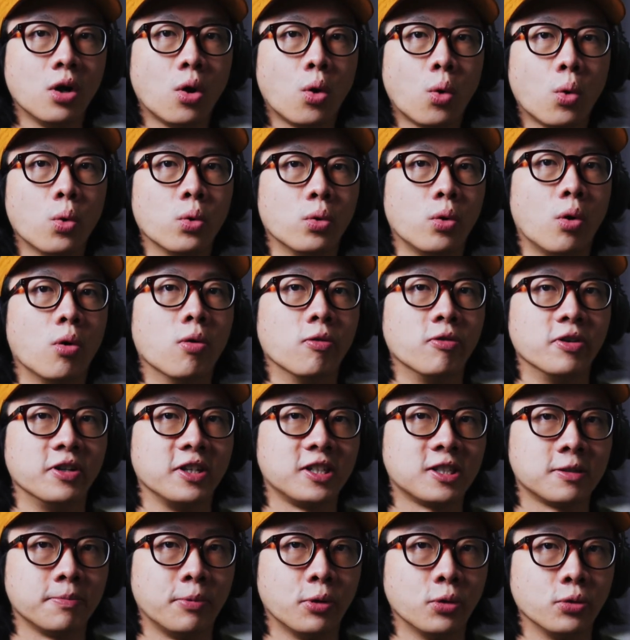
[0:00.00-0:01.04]
or
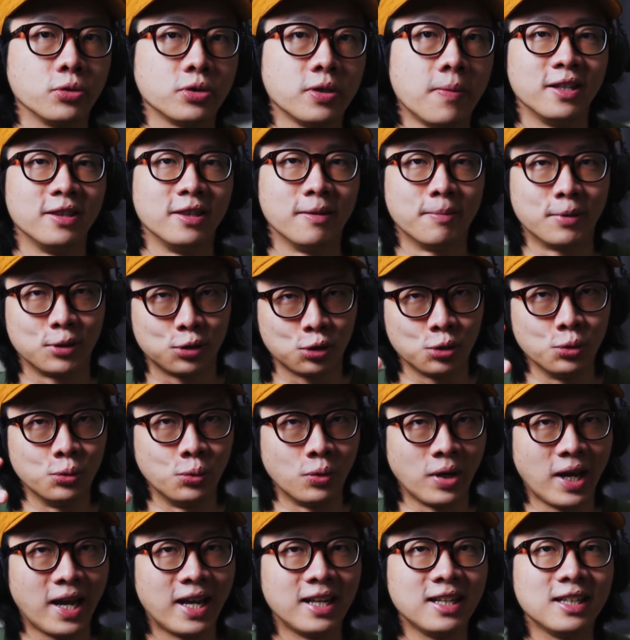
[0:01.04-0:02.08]
overexposed. Number
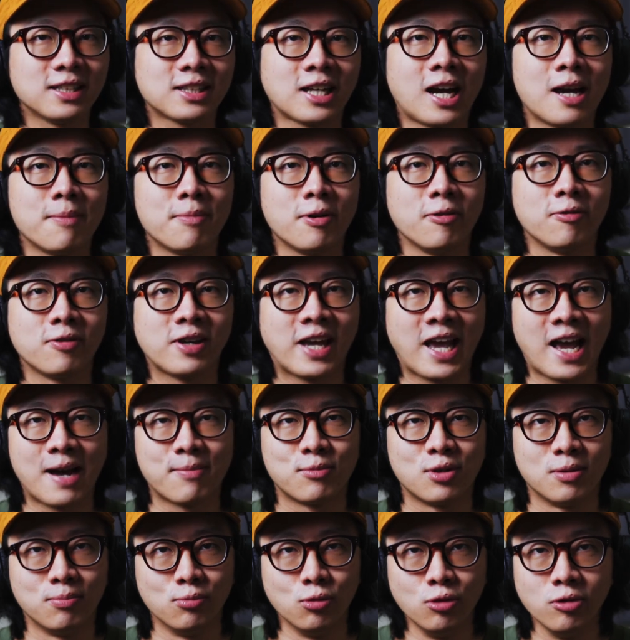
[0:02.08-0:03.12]
two, any type of
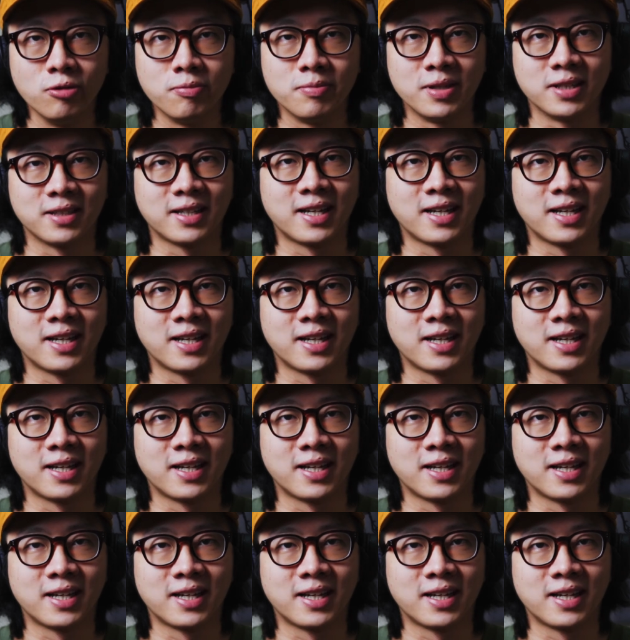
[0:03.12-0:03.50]
camera movement